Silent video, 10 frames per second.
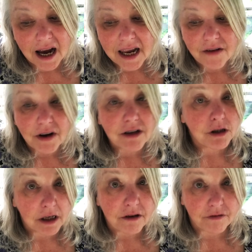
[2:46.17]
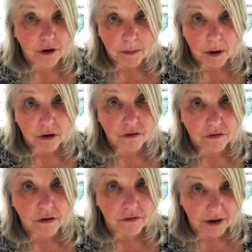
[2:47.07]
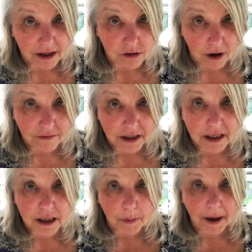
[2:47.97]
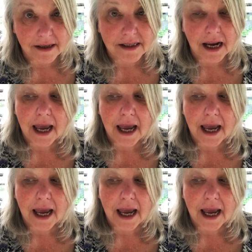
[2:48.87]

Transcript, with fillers: I have actually done a fair amount of van traveling in the past.